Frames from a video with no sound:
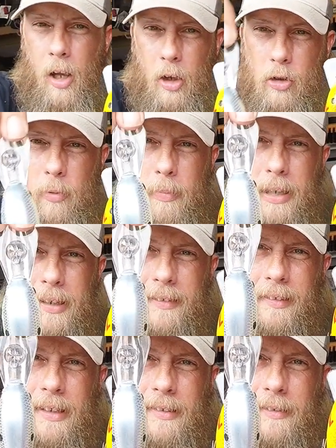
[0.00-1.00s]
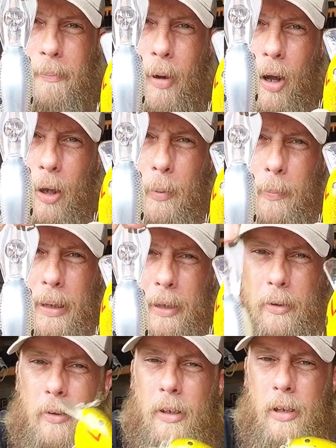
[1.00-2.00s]
a tremendously smaller
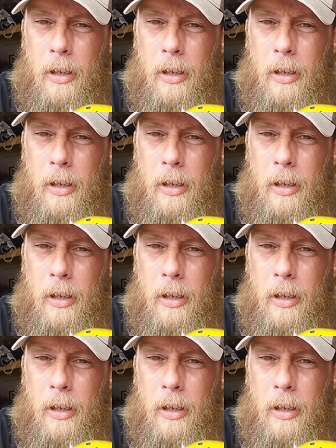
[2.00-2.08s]
bill.